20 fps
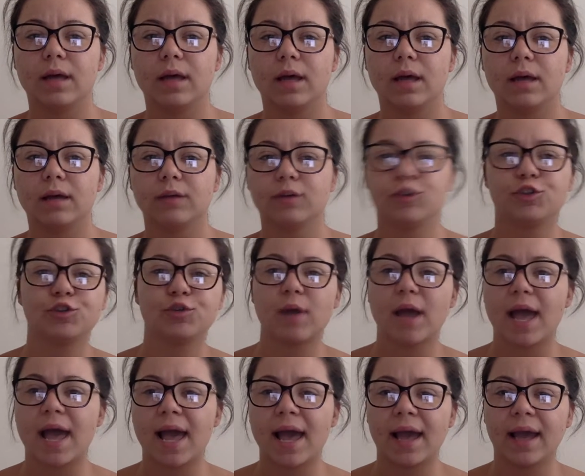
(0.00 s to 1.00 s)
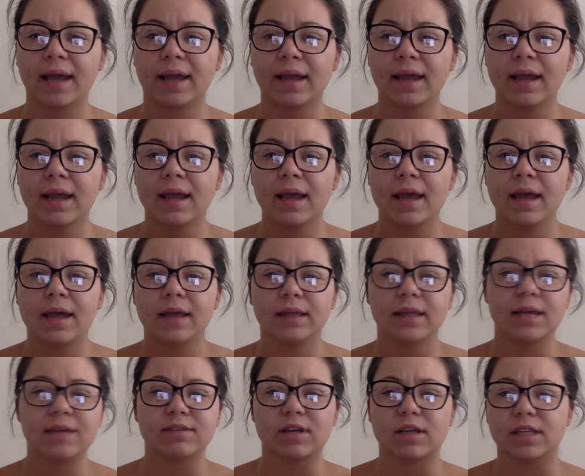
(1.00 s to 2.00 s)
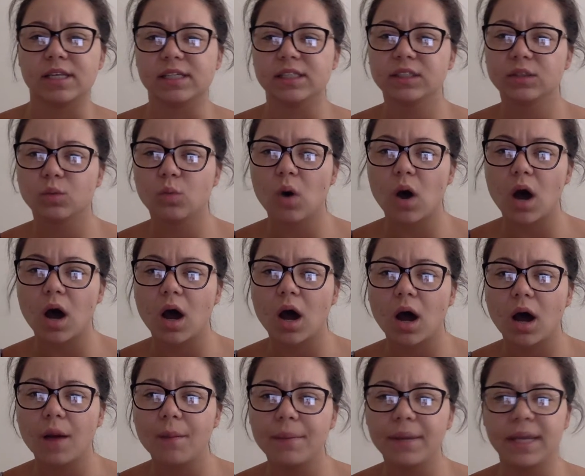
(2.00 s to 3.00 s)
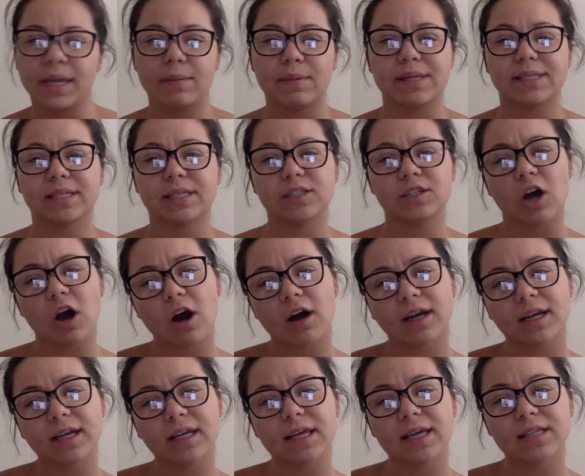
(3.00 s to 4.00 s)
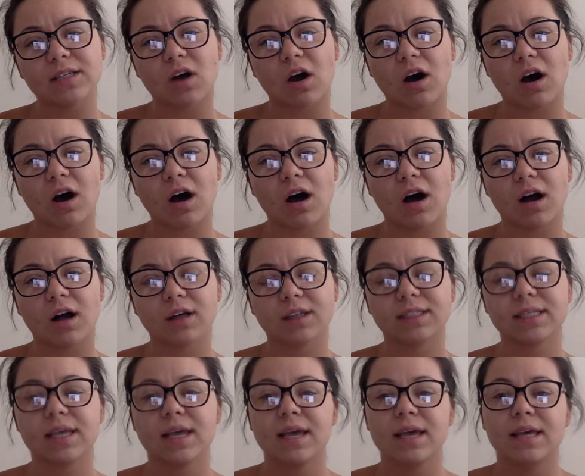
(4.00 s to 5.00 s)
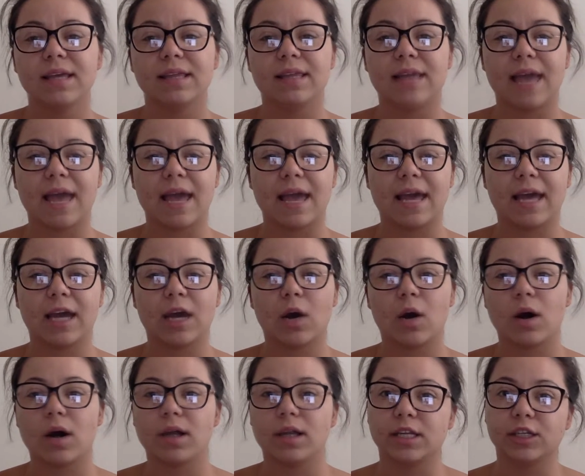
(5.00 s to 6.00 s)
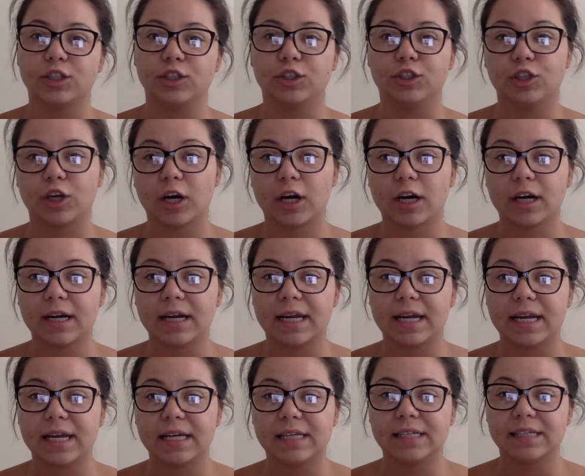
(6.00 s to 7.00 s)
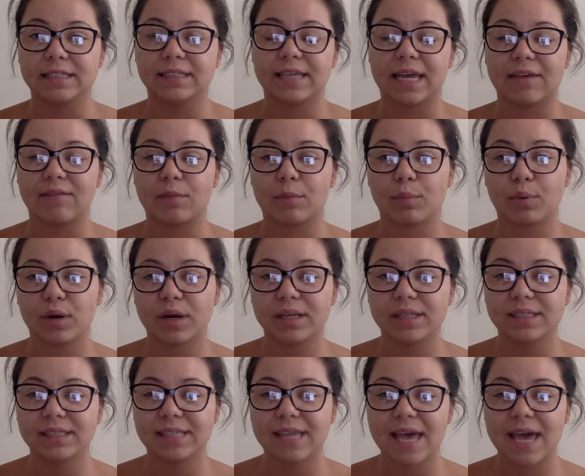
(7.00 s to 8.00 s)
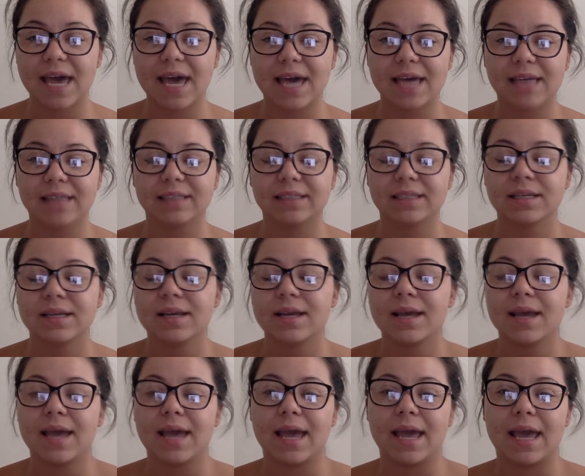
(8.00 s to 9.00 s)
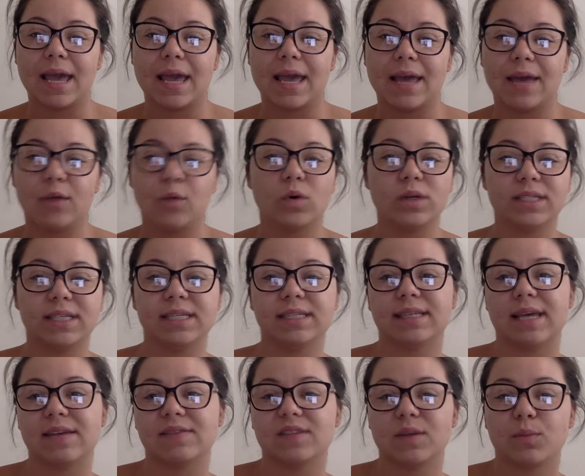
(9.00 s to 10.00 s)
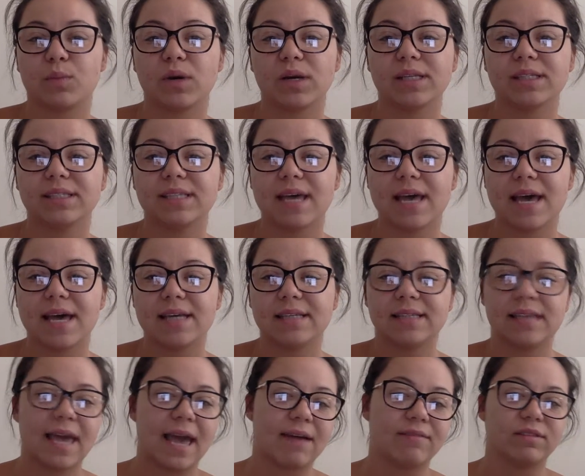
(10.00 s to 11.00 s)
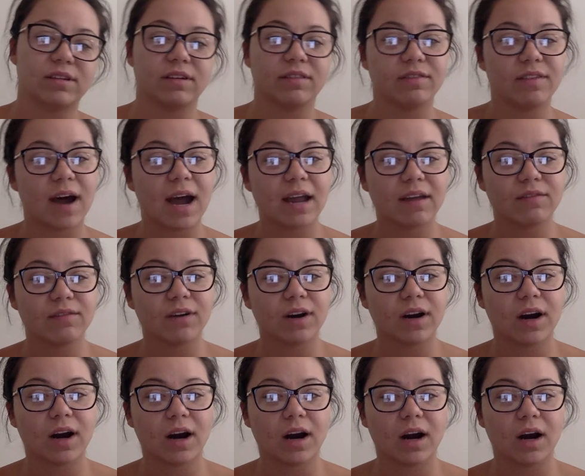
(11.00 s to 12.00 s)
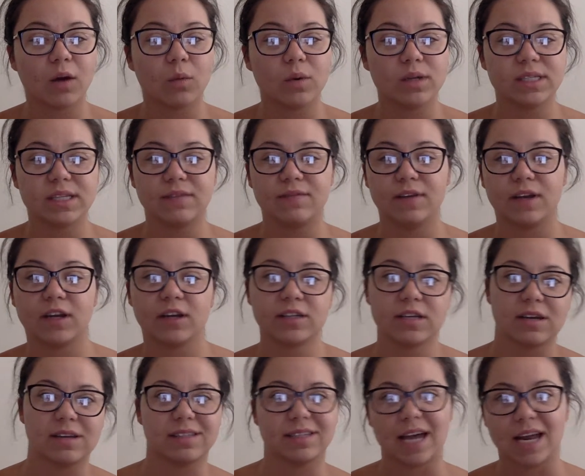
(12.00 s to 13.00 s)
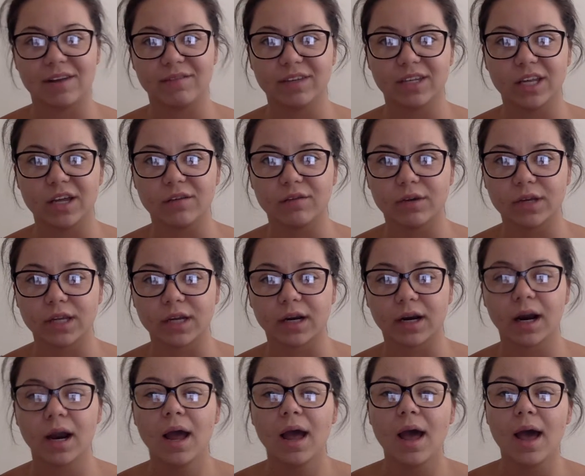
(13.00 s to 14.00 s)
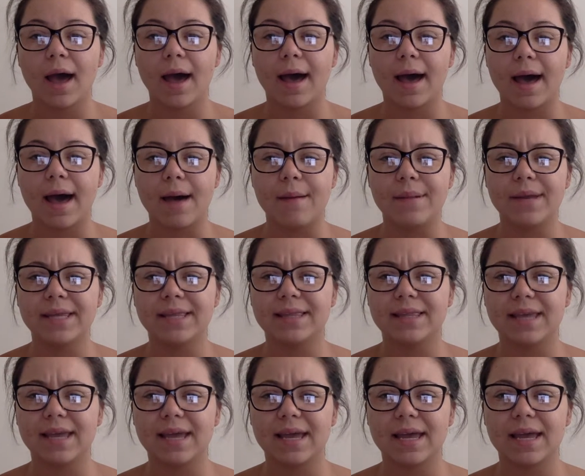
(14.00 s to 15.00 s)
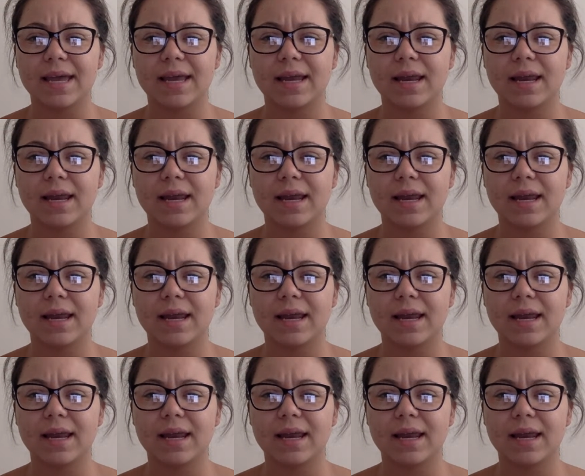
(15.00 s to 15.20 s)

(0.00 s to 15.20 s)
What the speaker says: Shrek lives on this swamp. He meets a donkey that talks. They go on this journey to save a princess. And once he saves the princess, they have to fight for her. Once he figures out he's kind of in love with her. And then,